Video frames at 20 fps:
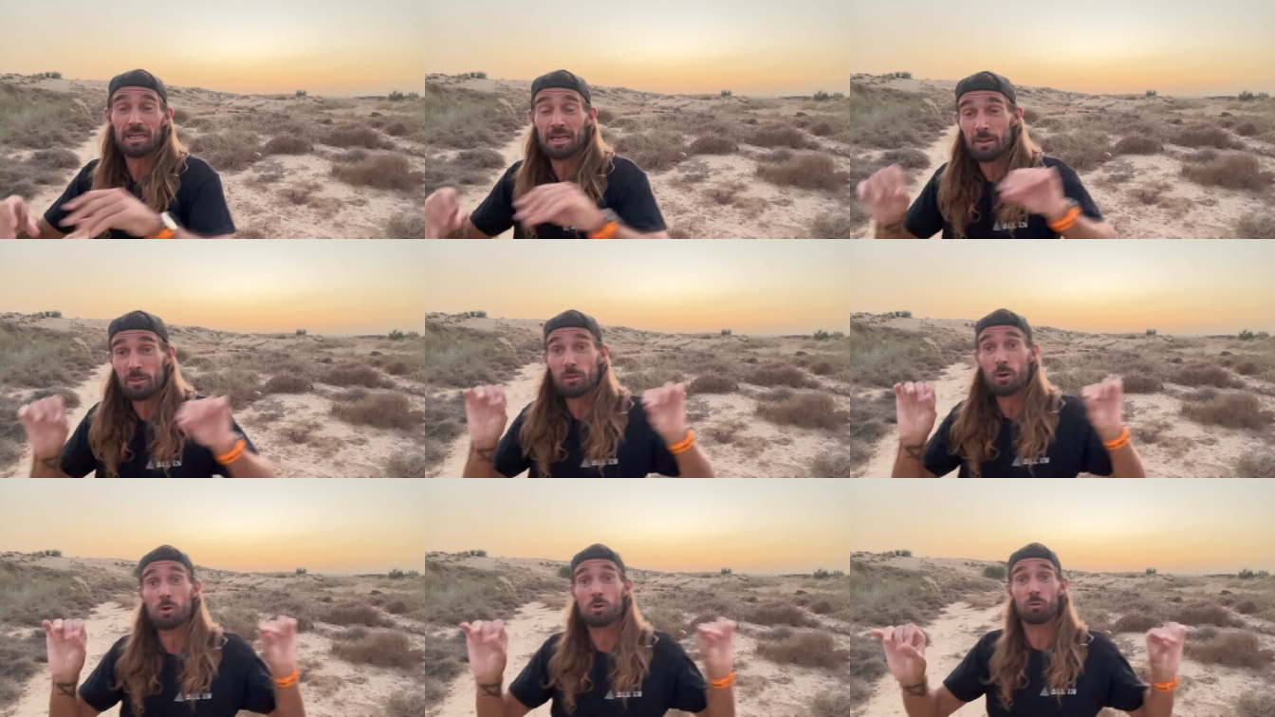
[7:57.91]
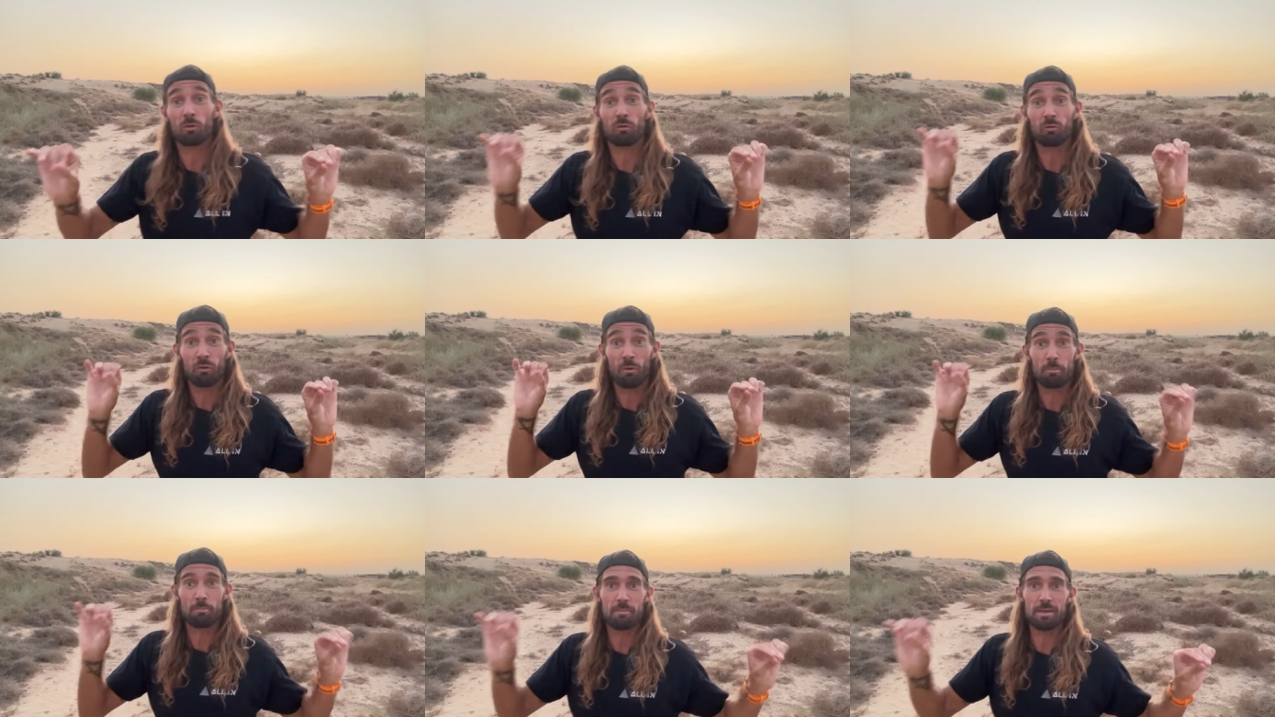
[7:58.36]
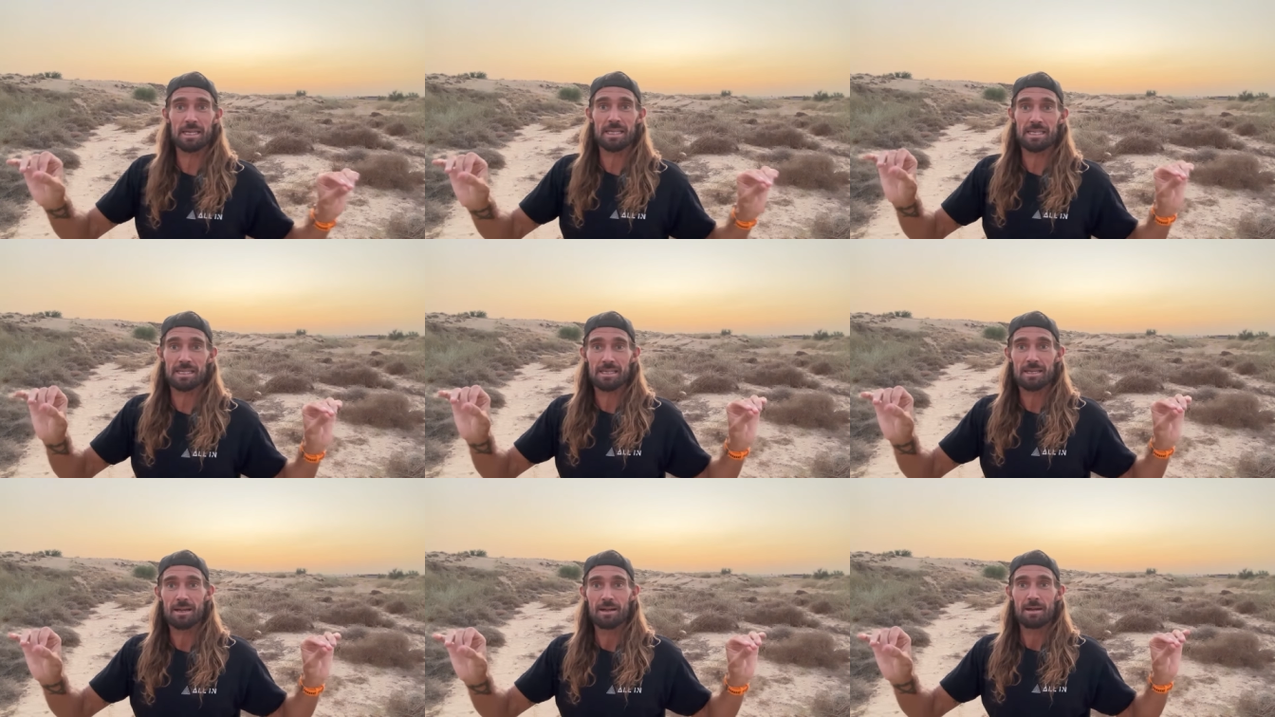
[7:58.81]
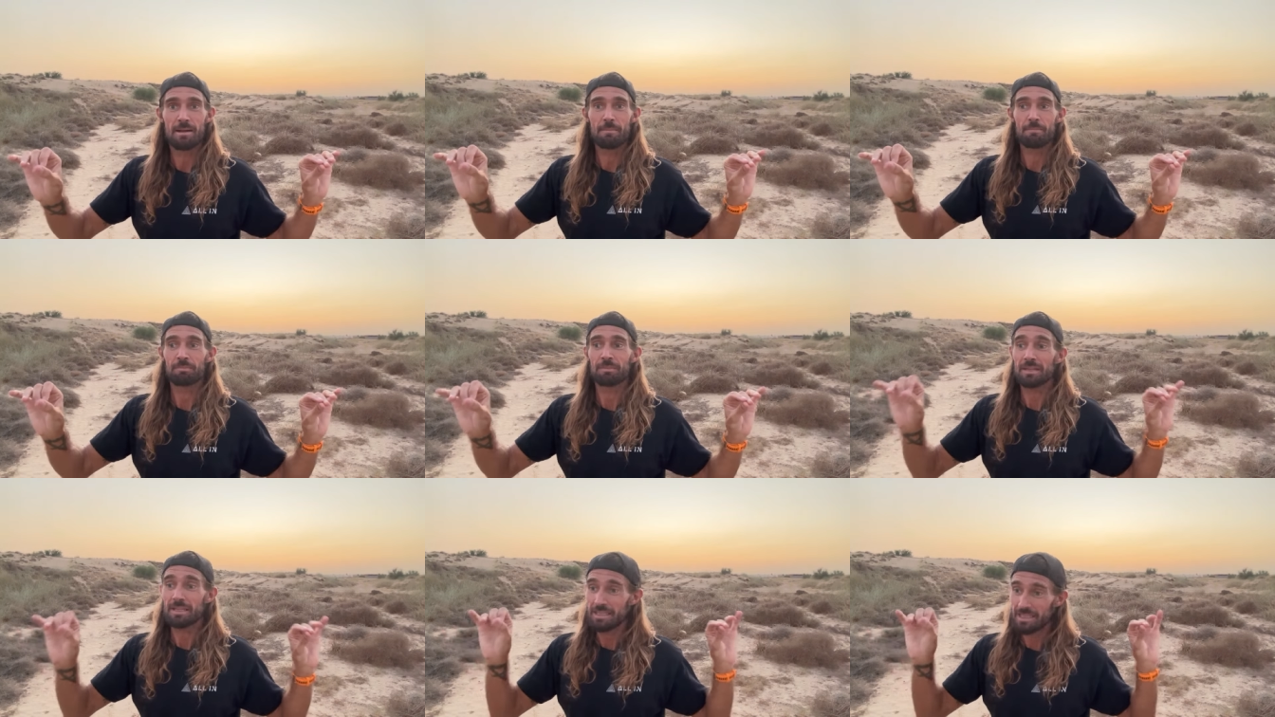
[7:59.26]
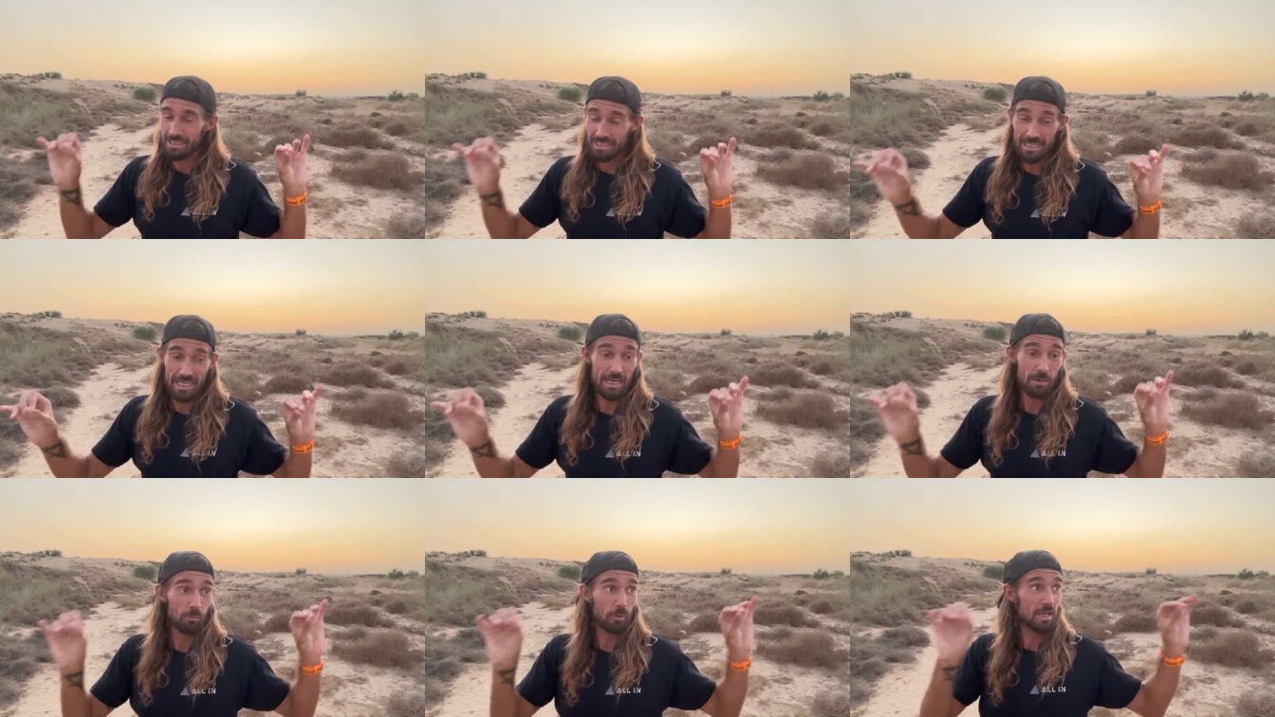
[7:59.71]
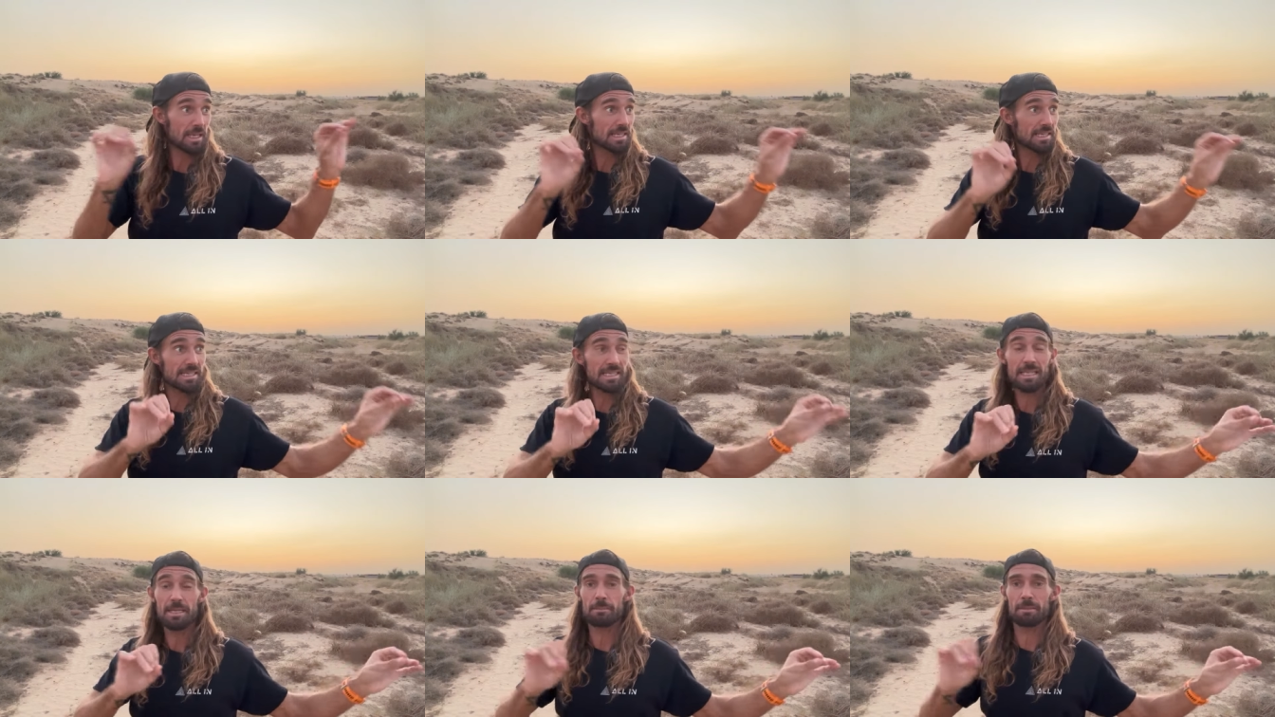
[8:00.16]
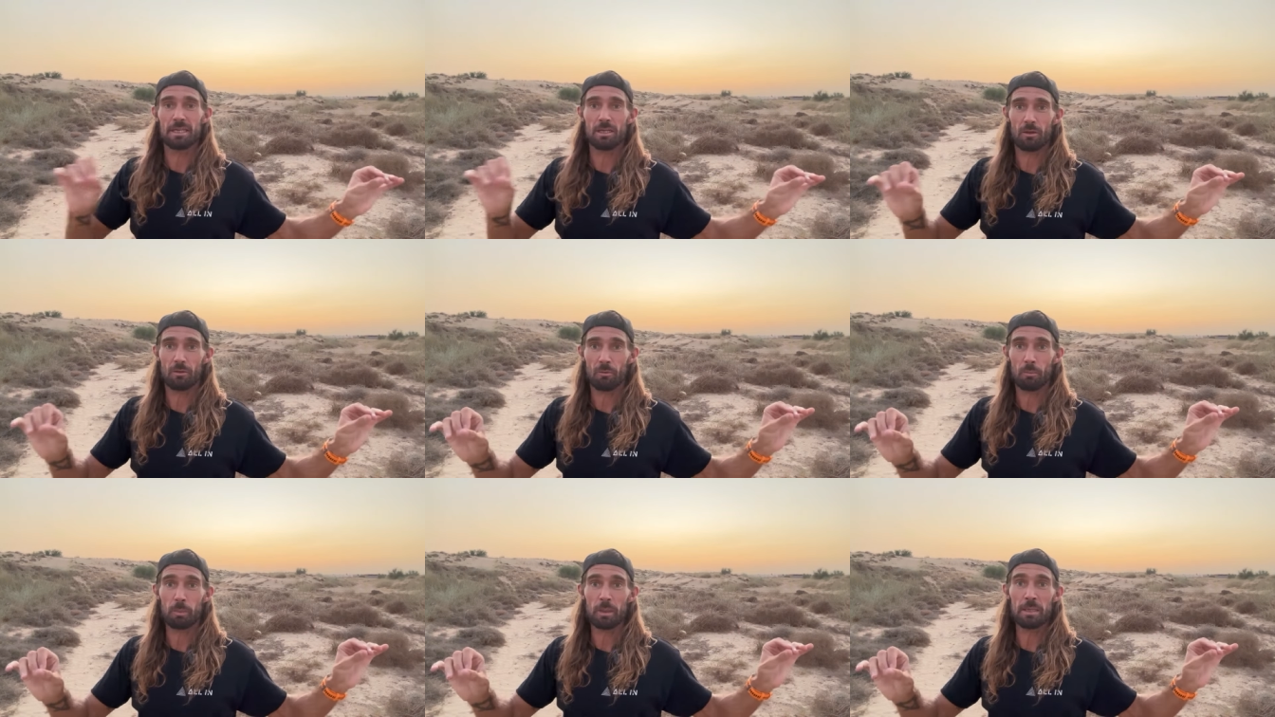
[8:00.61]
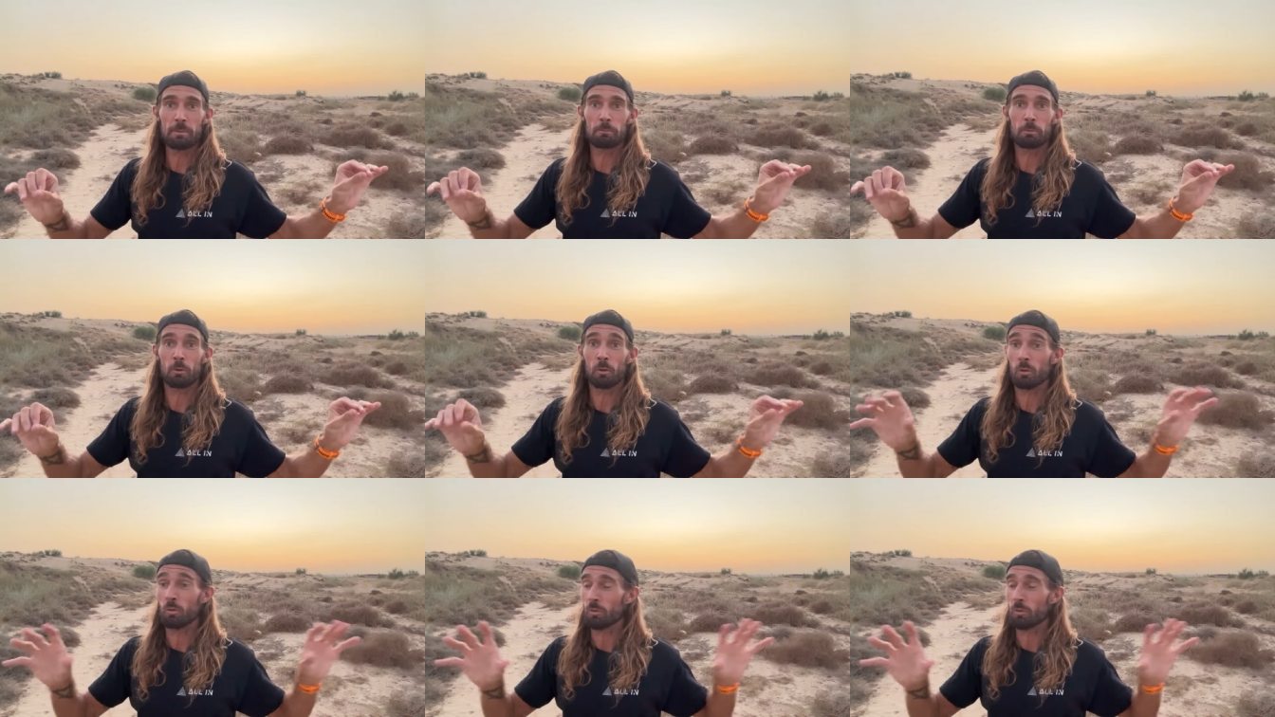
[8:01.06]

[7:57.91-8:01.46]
And those for me, again, when I see them in other people,